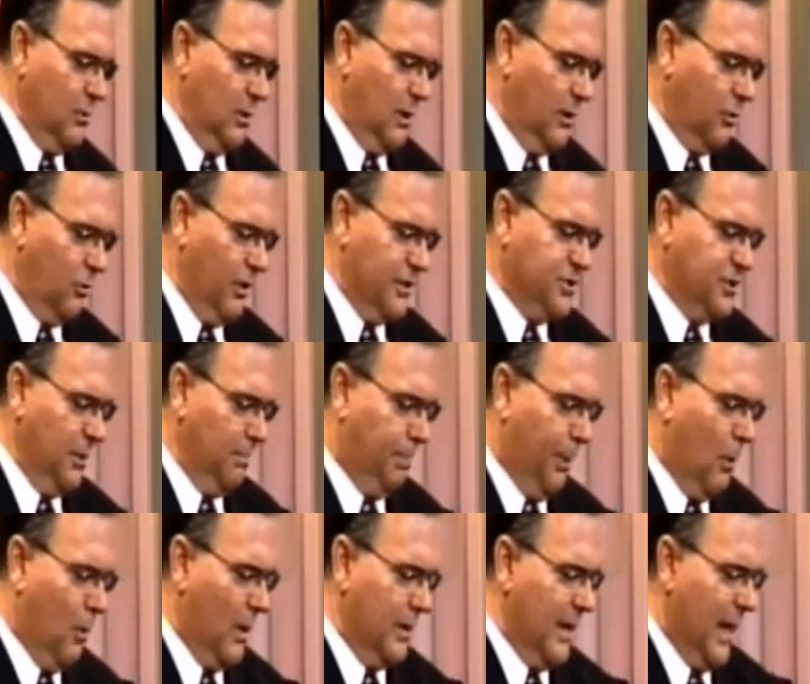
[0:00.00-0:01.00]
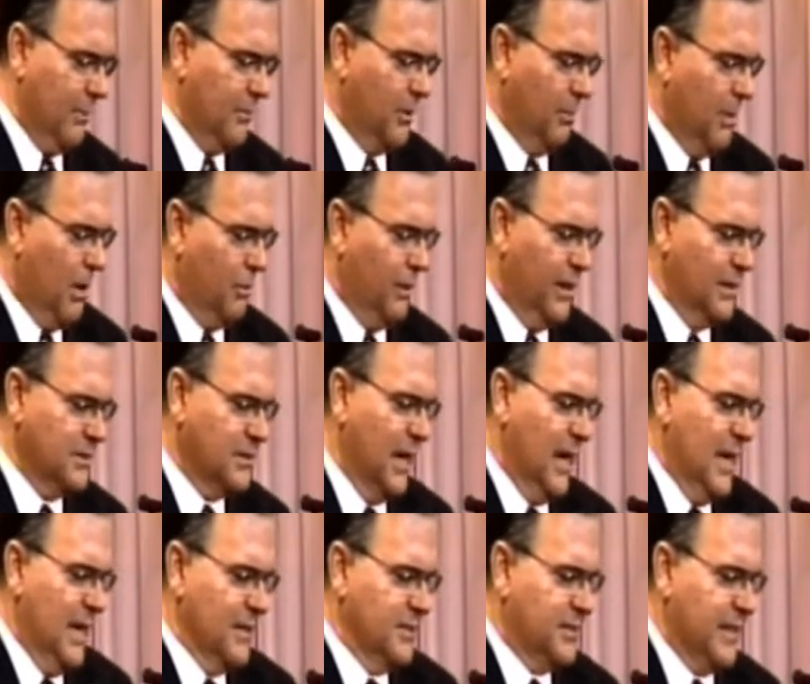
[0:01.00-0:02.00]
a Christian poet named Commodius
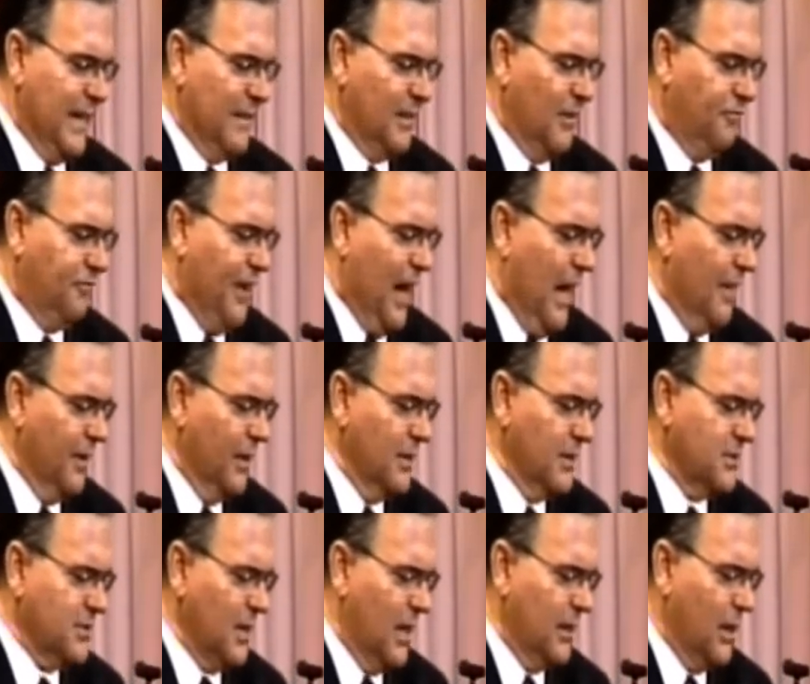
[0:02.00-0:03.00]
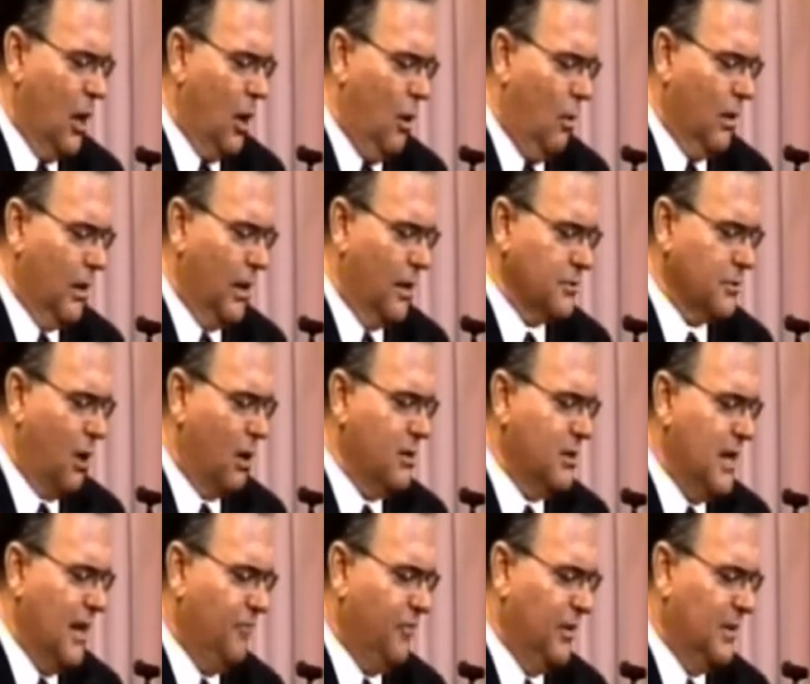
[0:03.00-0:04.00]
said, The Father and the Son and the Holy Ghost are
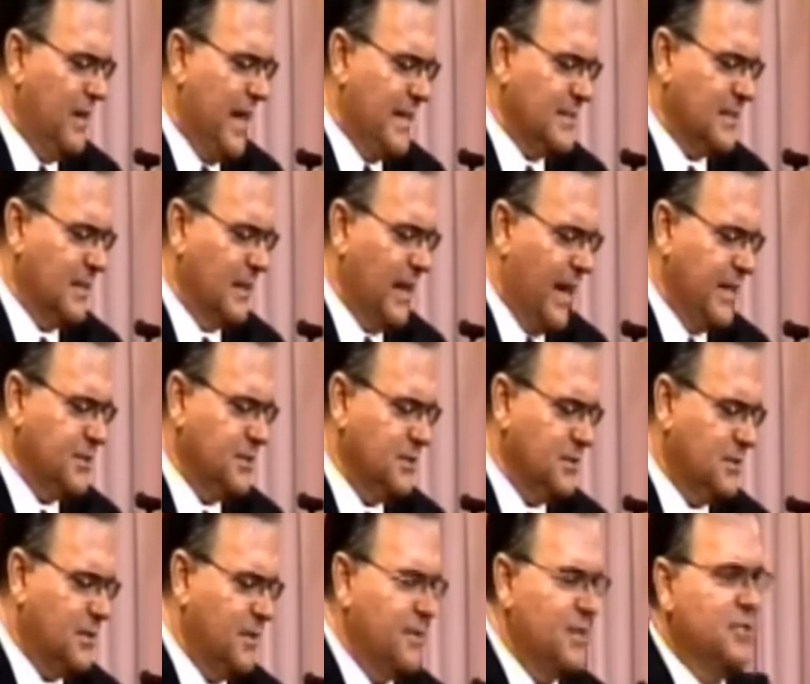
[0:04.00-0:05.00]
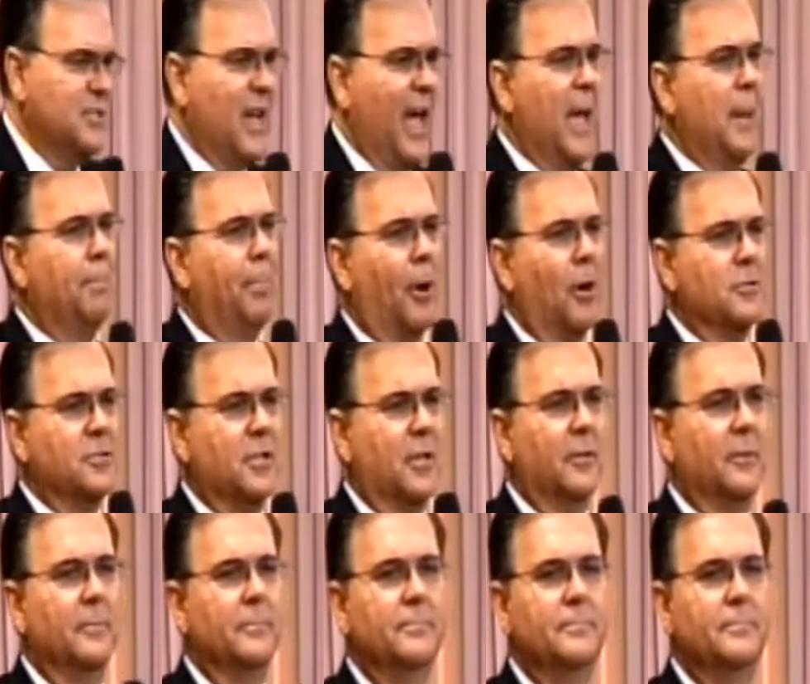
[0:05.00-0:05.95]
different designations to the same person.